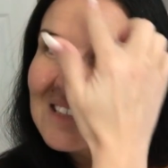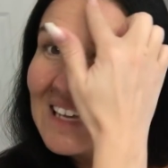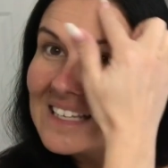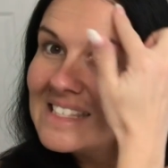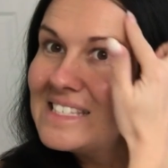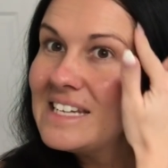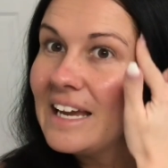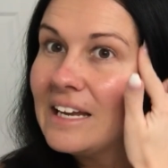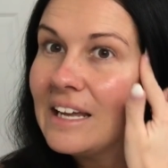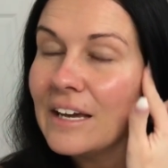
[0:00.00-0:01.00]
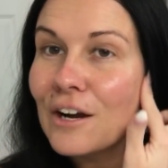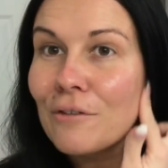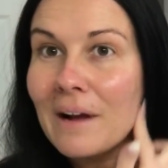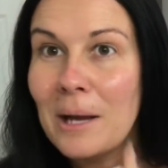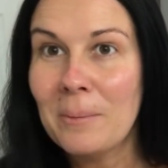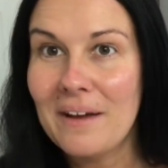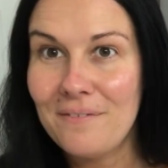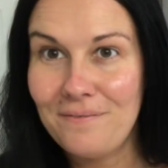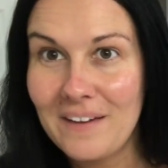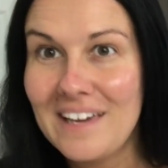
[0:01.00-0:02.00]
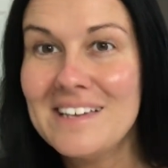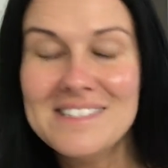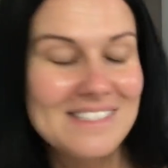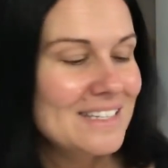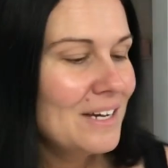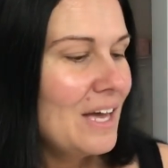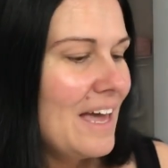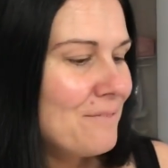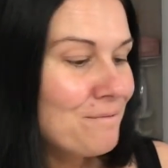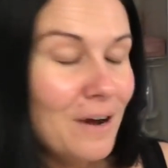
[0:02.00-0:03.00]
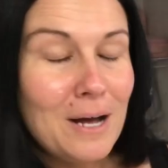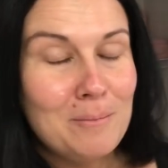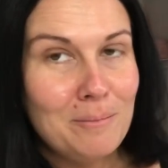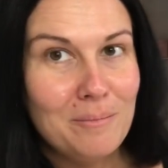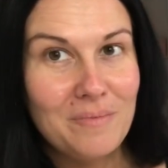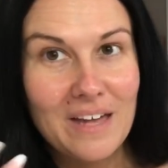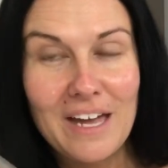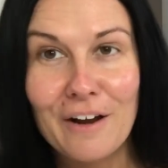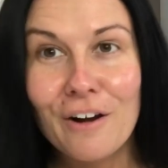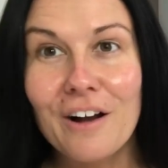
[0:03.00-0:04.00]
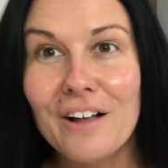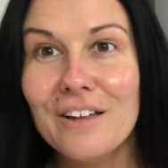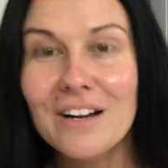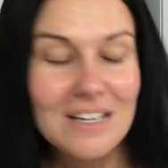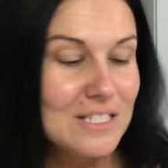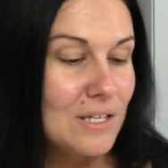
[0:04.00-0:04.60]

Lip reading: like staining around my face from the hair color.